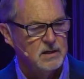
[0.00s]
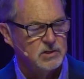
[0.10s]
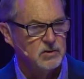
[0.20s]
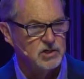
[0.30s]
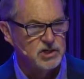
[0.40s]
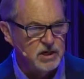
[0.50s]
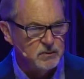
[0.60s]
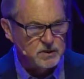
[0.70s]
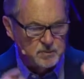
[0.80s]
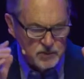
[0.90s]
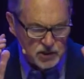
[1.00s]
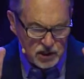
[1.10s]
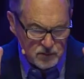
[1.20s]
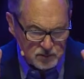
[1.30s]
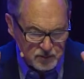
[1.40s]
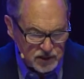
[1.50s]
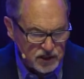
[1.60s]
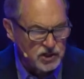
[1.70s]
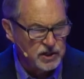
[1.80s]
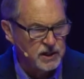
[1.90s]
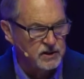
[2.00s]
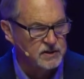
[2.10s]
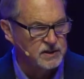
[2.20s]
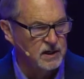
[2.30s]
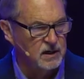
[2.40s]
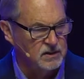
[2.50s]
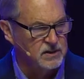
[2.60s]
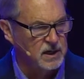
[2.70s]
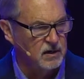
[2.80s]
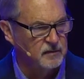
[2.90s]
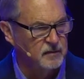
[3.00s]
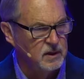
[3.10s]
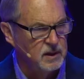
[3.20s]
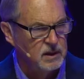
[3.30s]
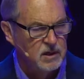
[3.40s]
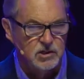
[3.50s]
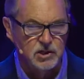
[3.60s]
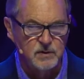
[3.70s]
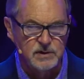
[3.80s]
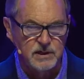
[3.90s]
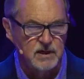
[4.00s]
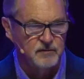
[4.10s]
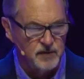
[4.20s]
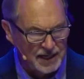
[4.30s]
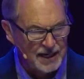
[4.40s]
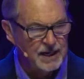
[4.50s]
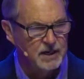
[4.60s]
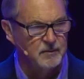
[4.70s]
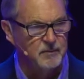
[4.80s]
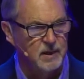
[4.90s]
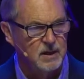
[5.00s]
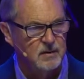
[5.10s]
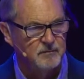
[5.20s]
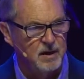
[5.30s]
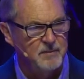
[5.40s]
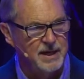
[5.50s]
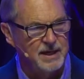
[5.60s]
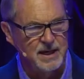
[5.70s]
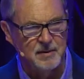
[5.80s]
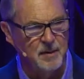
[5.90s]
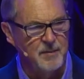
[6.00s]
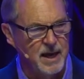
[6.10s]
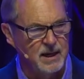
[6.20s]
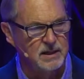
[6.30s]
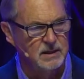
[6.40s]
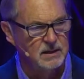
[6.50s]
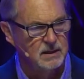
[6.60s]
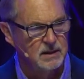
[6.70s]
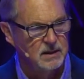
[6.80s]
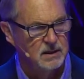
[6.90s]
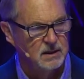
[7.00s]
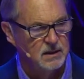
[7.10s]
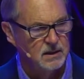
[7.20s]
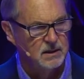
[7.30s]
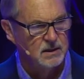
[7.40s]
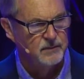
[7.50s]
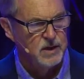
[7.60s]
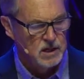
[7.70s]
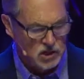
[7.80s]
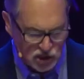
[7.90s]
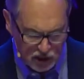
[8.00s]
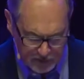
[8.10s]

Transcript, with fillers: So she was, she was positioning herself, herself to receive the kingdom by making him a bed. She